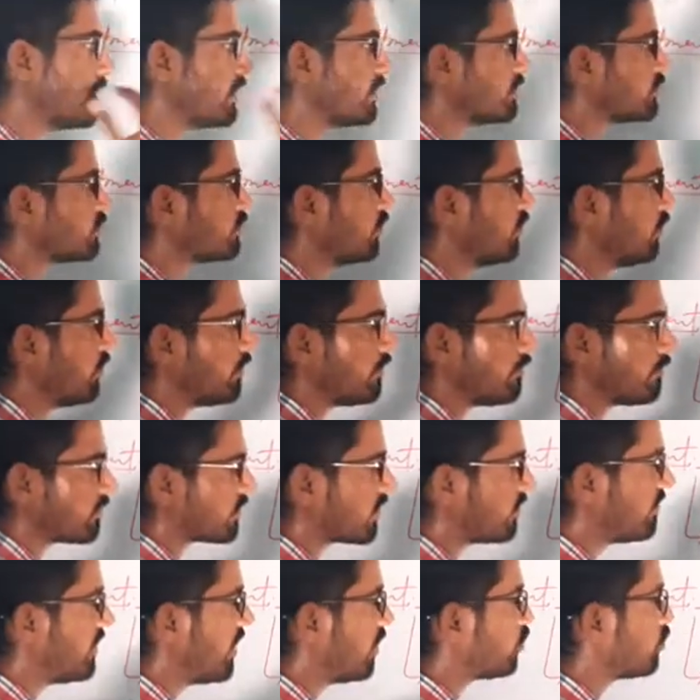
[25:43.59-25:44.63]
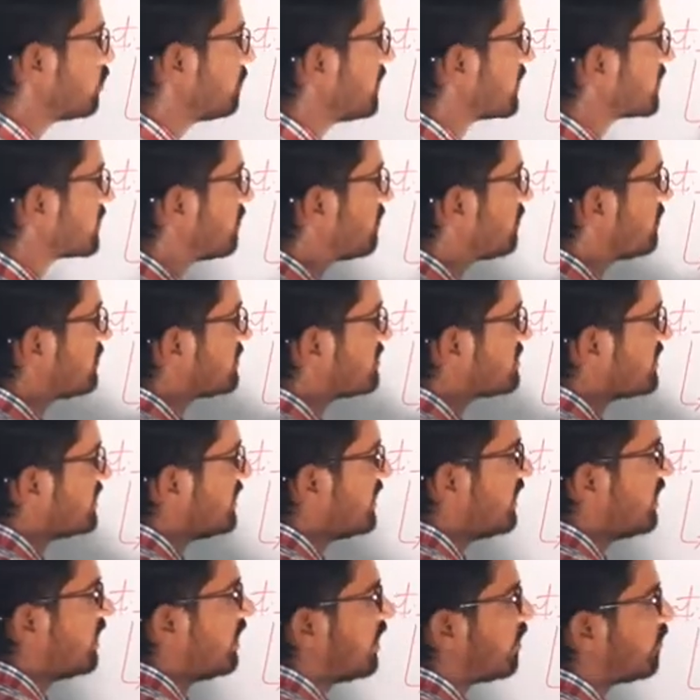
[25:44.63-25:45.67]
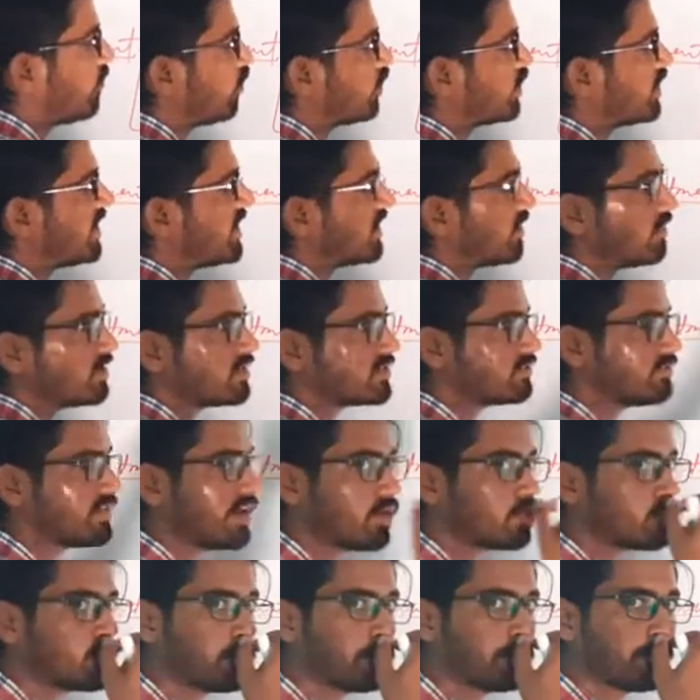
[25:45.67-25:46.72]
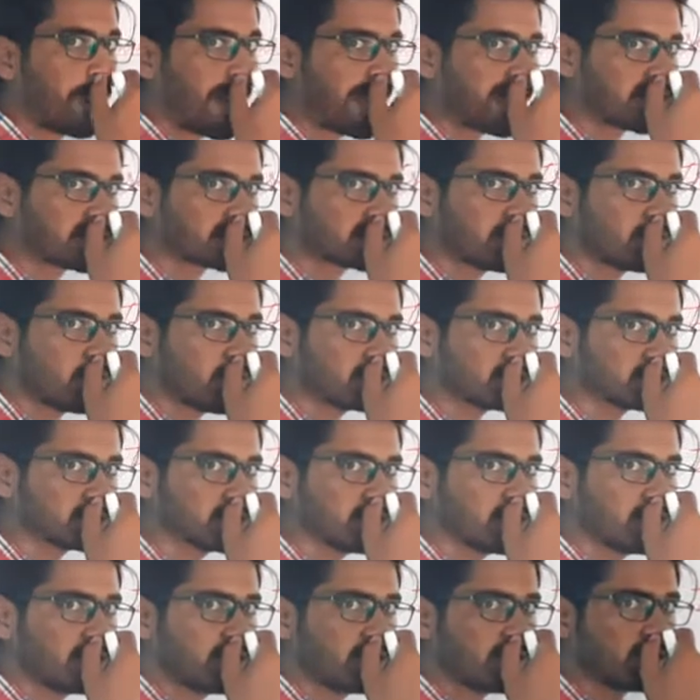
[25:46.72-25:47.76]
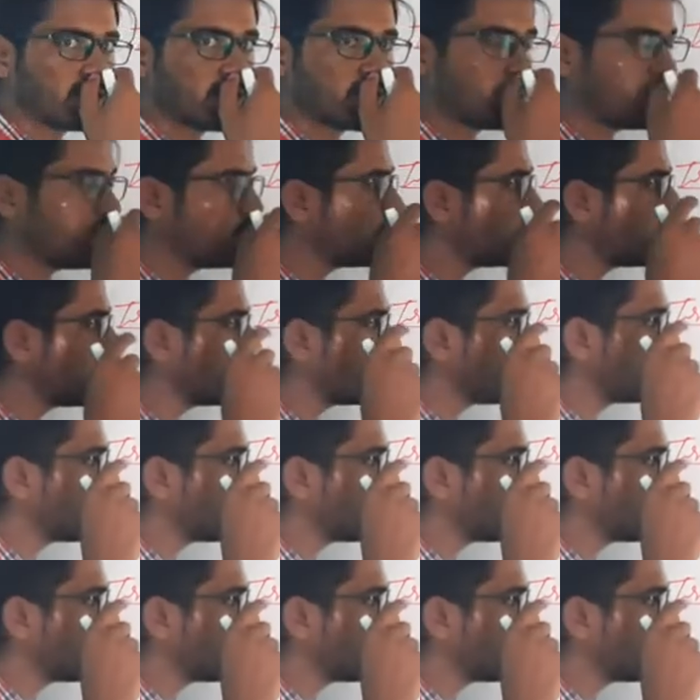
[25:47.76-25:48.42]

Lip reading: So we have to make the incision 48 hours. We have to pack the nose to